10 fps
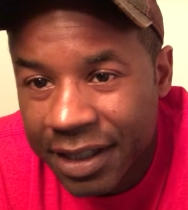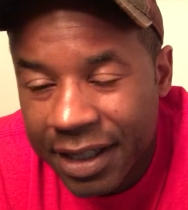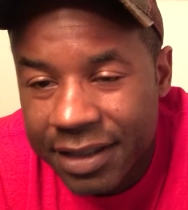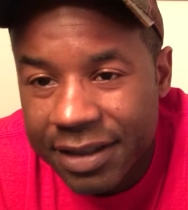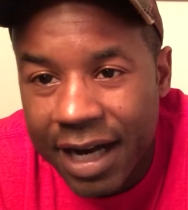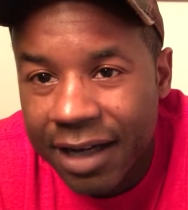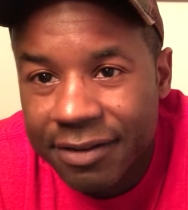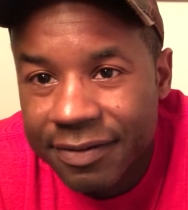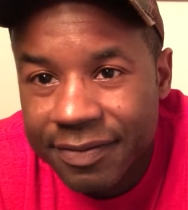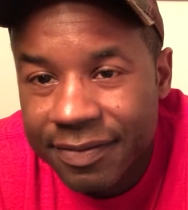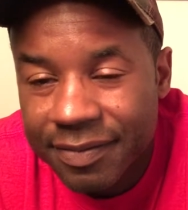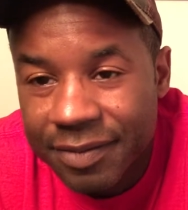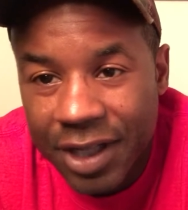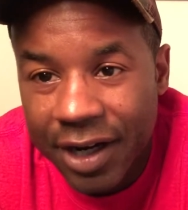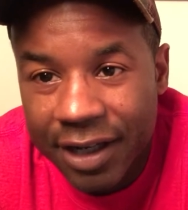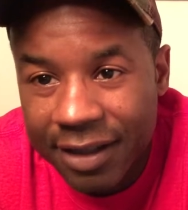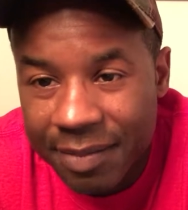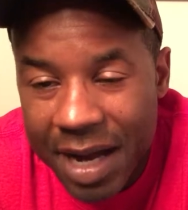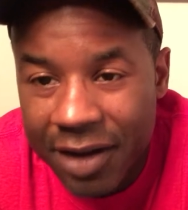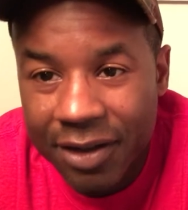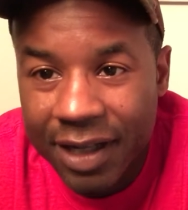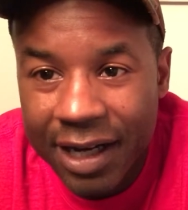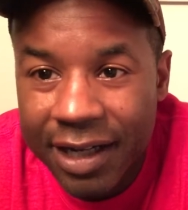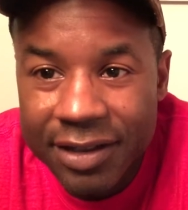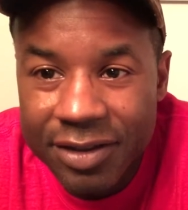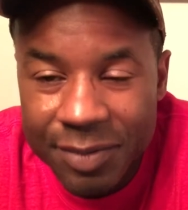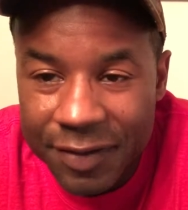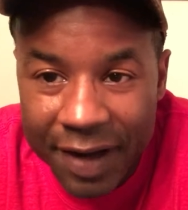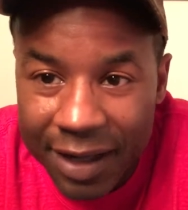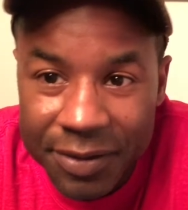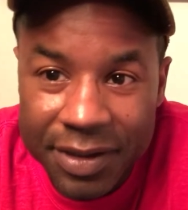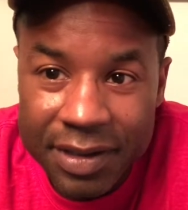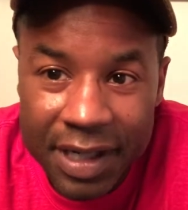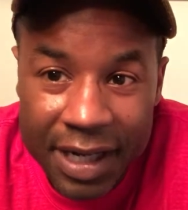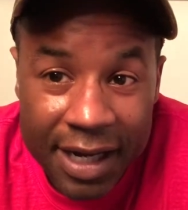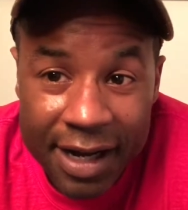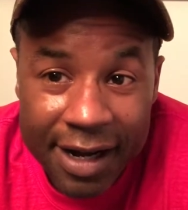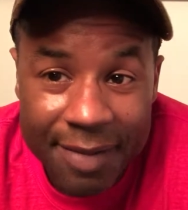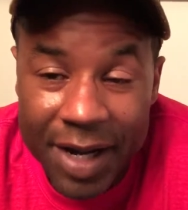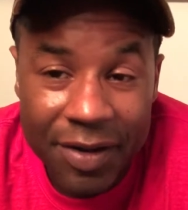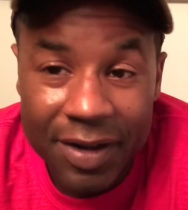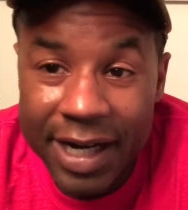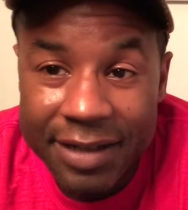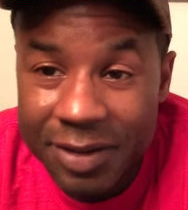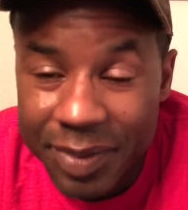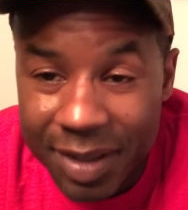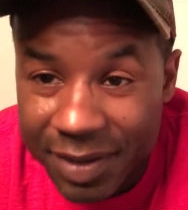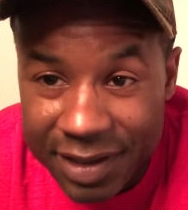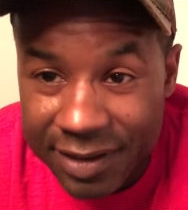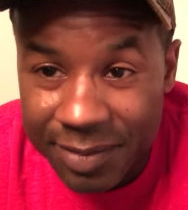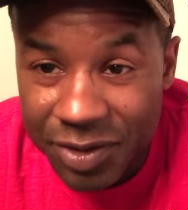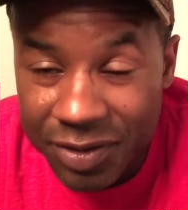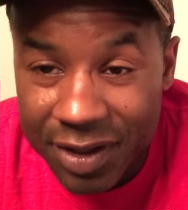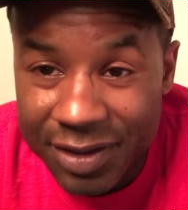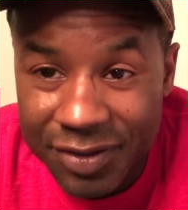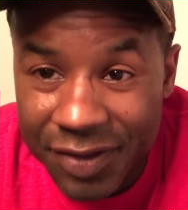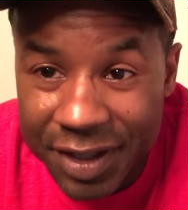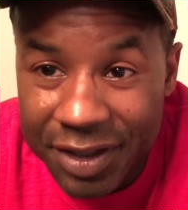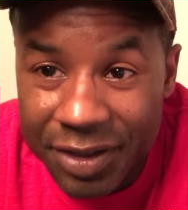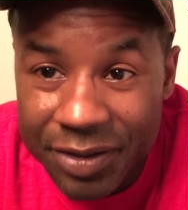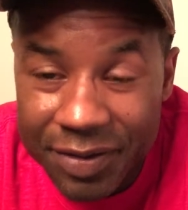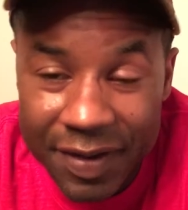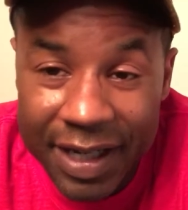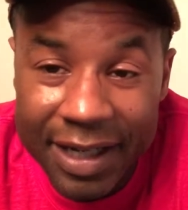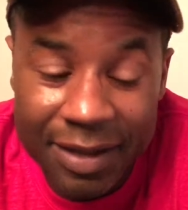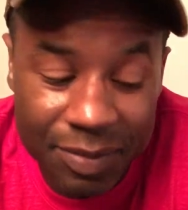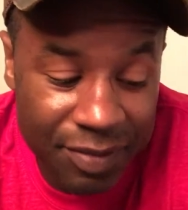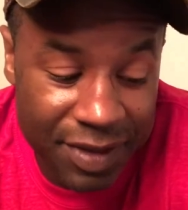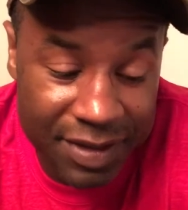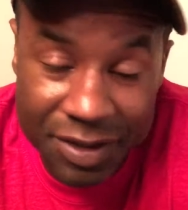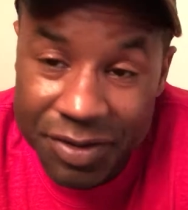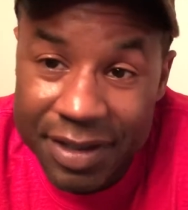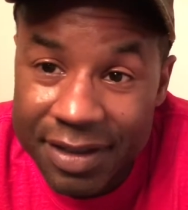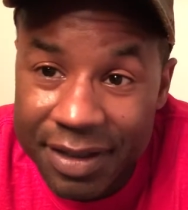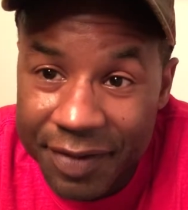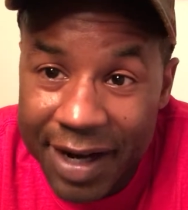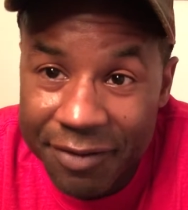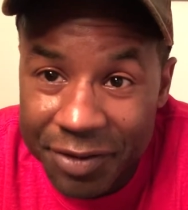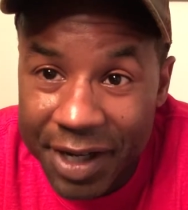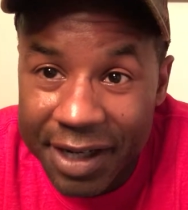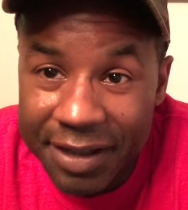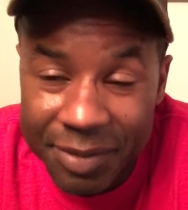It's not. I'm sorry. I'm not gonna lie to my followers. I'm not gonna lie to the public that stumbles across this video and is interested in the 509.